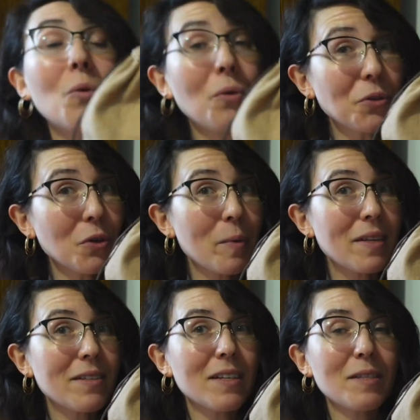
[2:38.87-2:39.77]
older
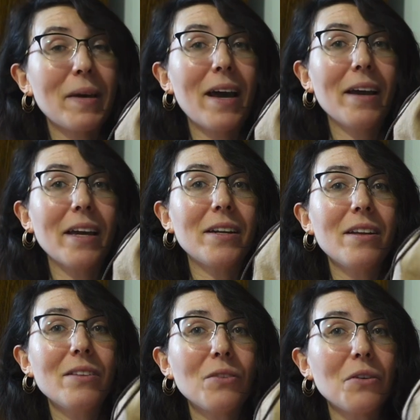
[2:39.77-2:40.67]
Hermes dust bag, and it
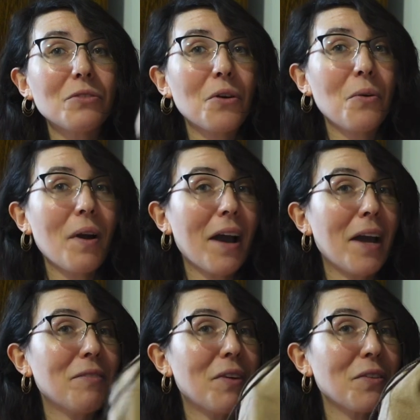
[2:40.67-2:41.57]
is also
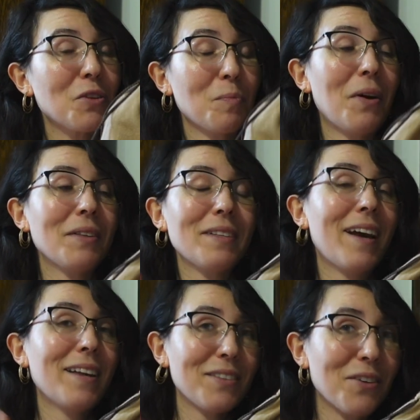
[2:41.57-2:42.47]
kind of on the small
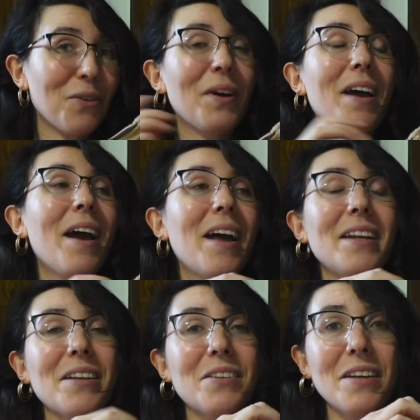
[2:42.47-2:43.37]
side. So
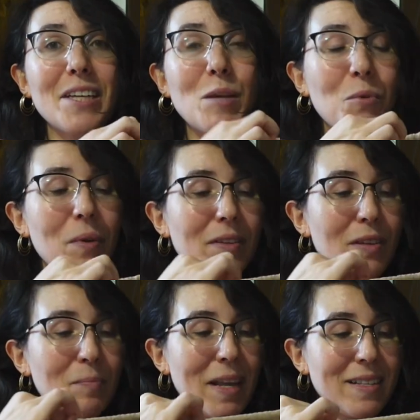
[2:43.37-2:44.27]
not to keep you in
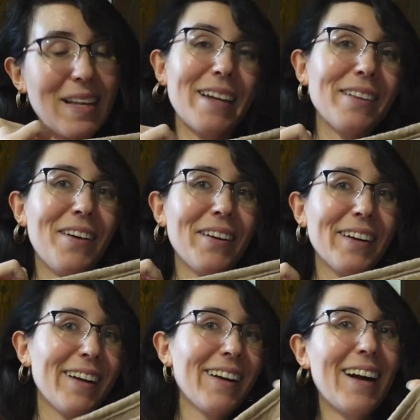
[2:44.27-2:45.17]
suspense any
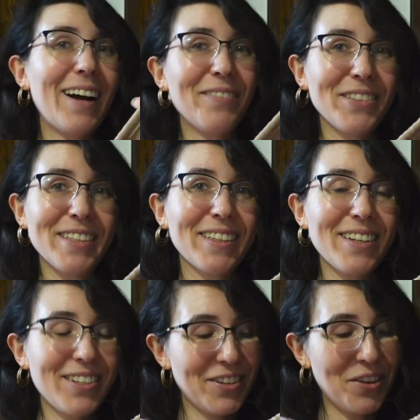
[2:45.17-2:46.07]
longer, I'm just
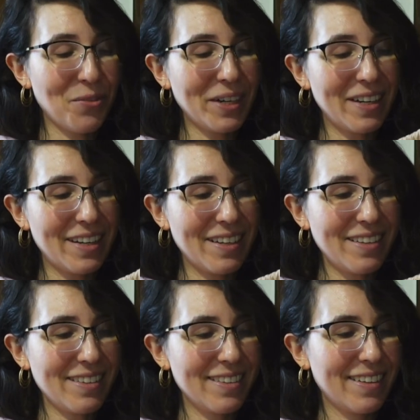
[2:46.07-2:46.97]
gonna show you what it
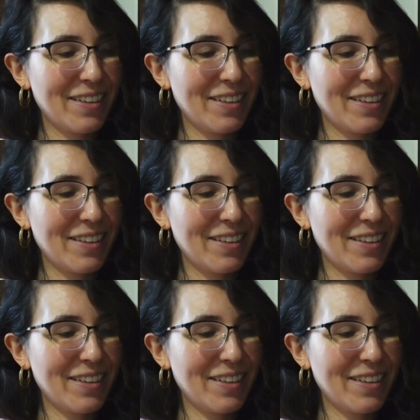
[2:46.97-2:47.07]
is.